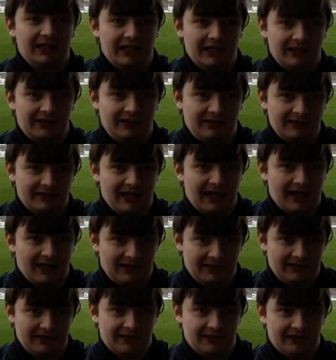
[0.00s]
It
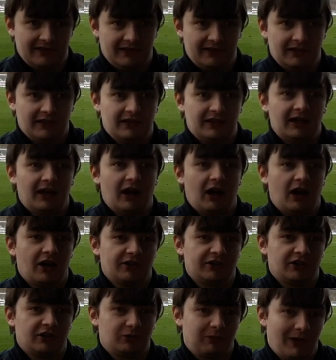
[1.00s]
started
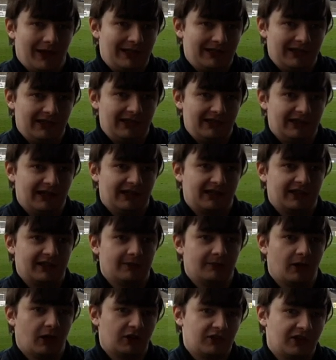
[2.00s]
on the 26th
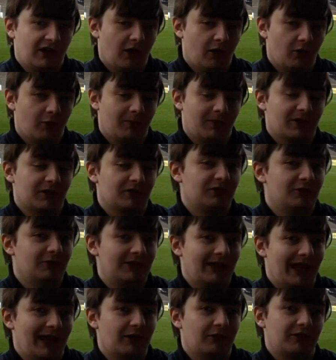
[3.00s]
of October
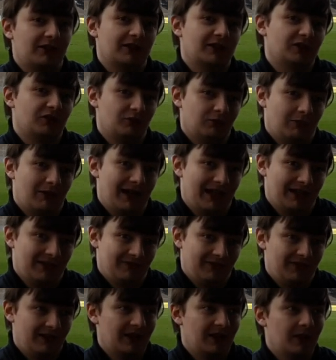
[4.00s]
2012.
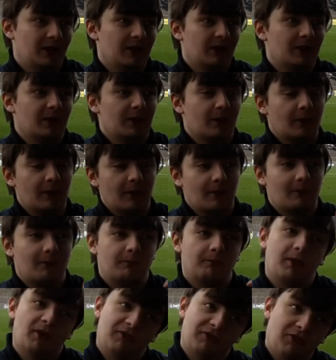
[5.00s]

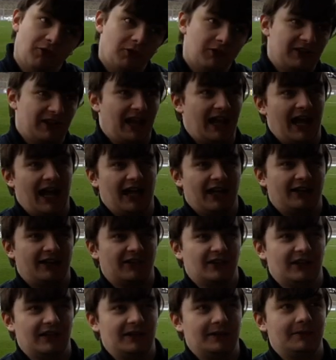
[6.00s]
Before that,
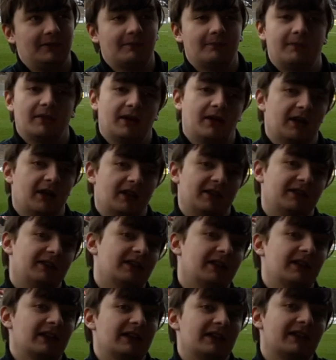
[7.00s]
actually,
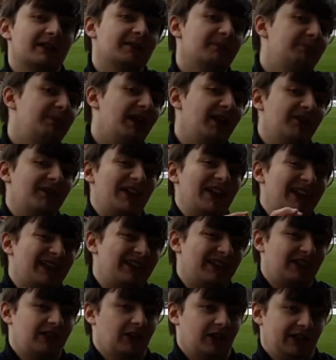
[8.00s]
because bit of
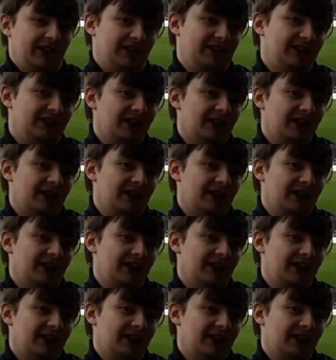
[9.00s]
insight.